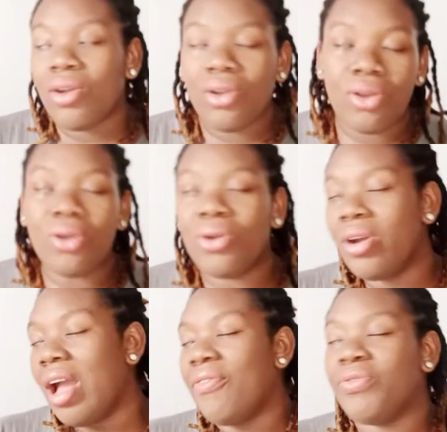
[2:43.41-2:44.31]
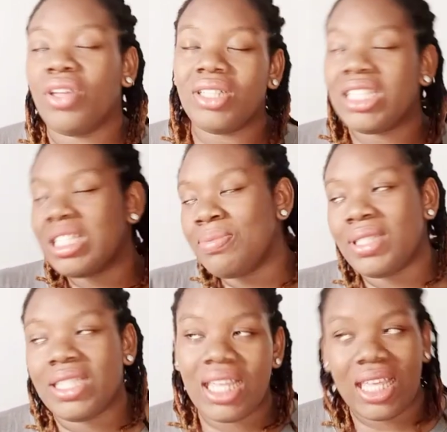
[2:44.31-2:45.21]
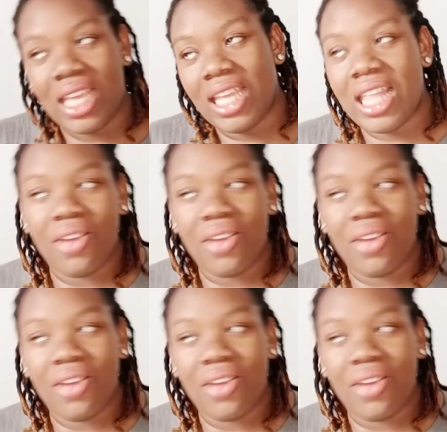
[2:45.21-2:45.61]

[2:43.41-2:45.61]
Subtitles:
oh, I've done this mistake again.